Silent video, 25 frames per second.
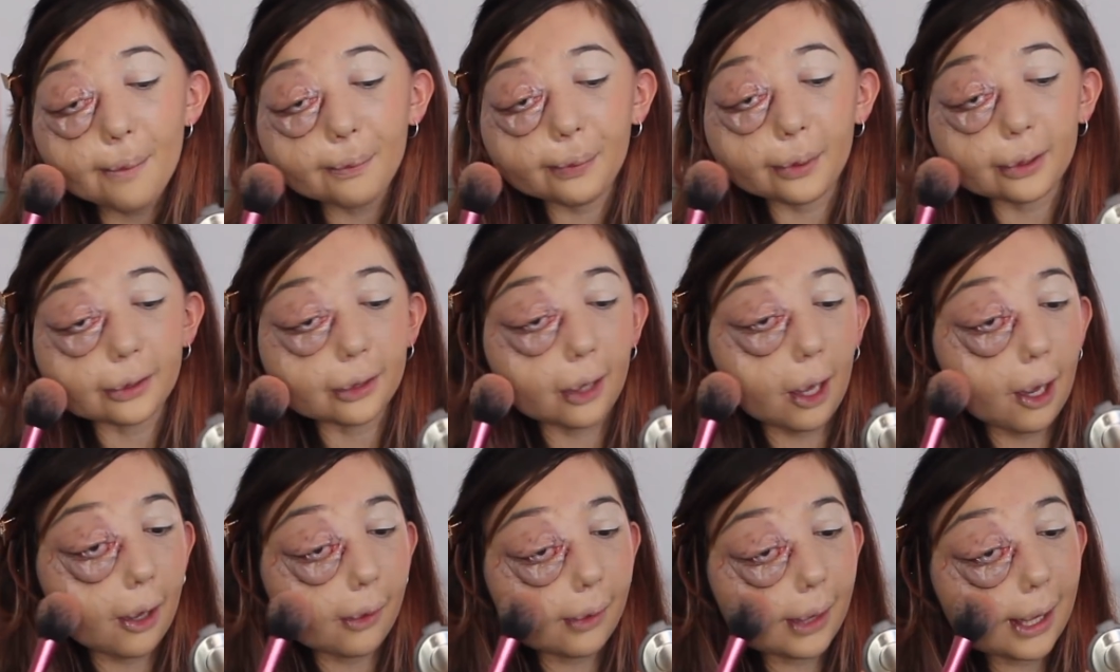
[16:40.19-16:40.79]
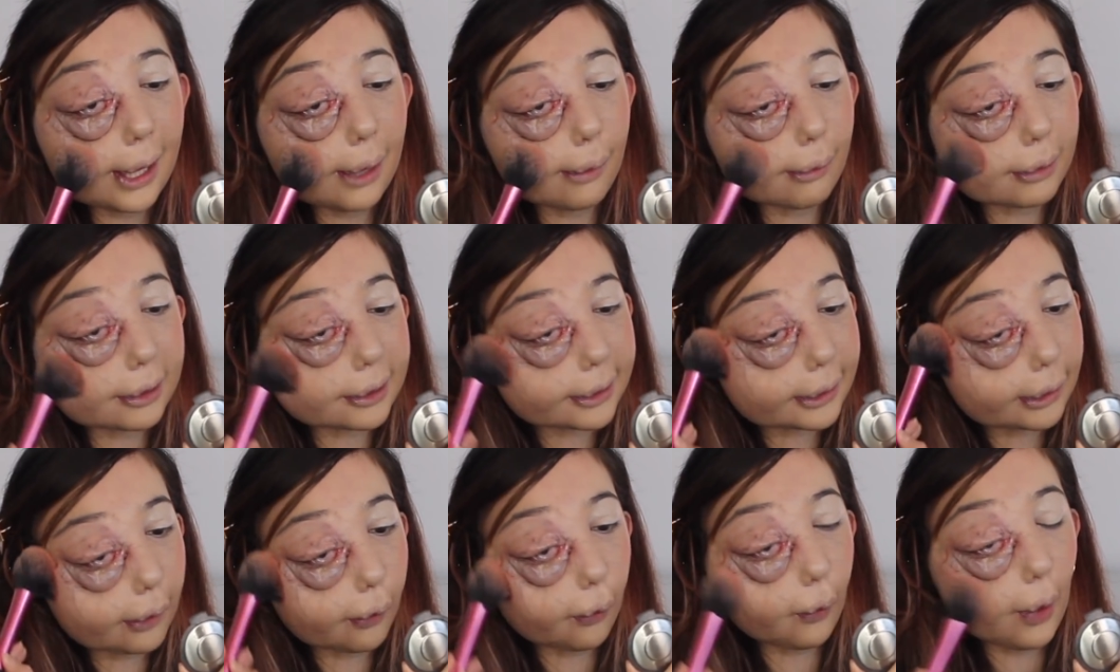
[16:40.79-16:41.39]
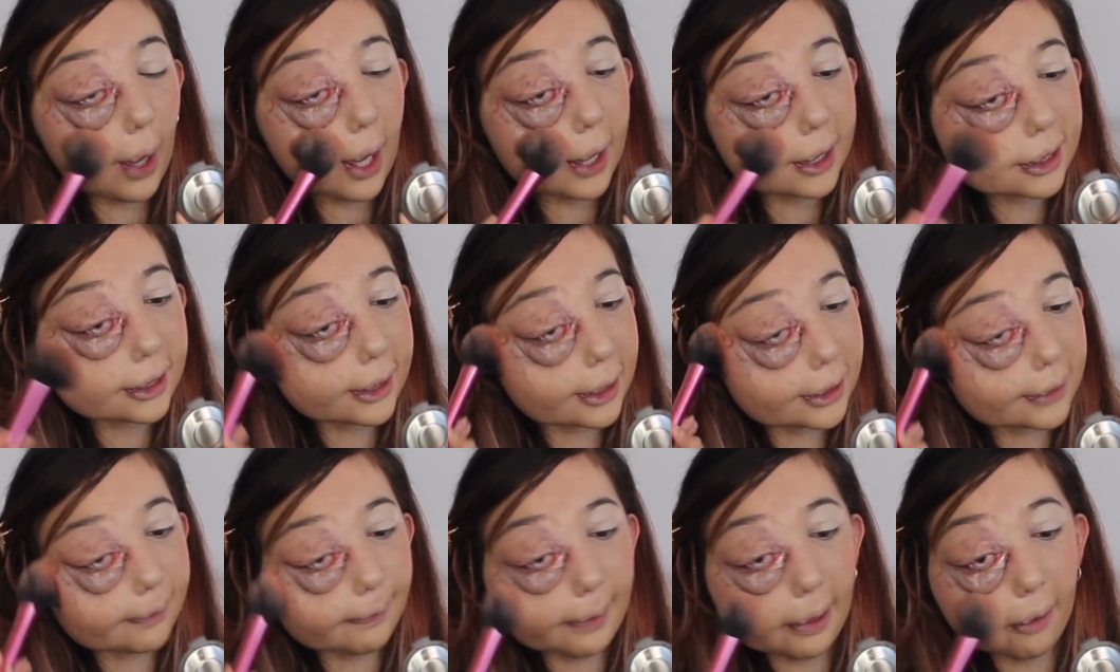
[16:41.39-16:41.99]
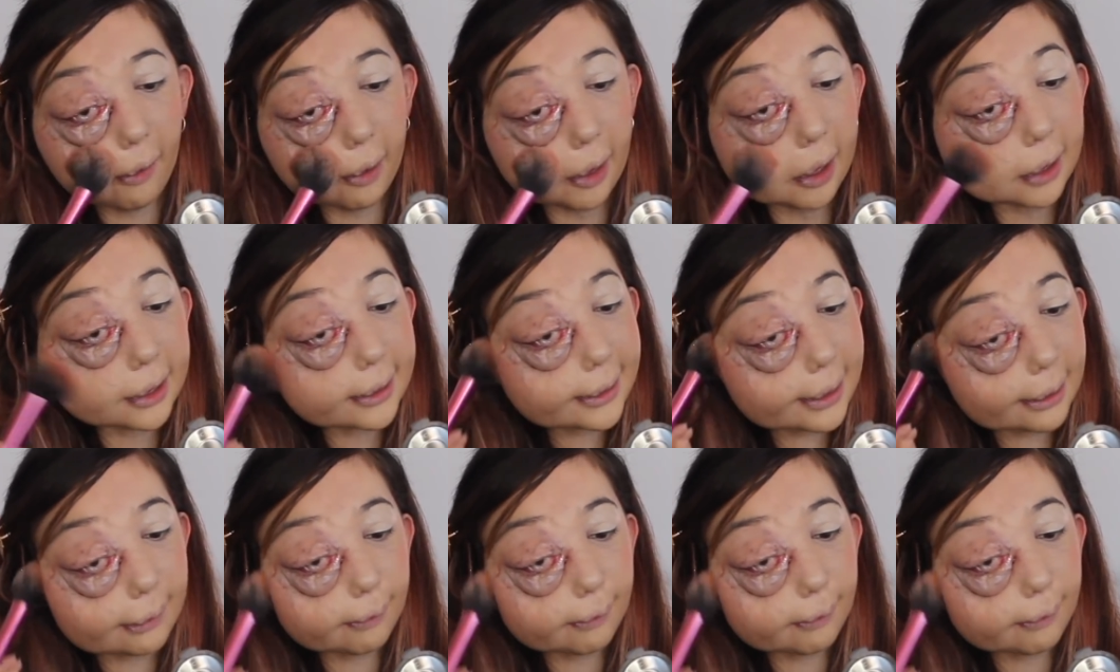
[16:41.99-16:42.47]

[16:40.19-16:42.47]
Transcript: but no, it was the worst experience.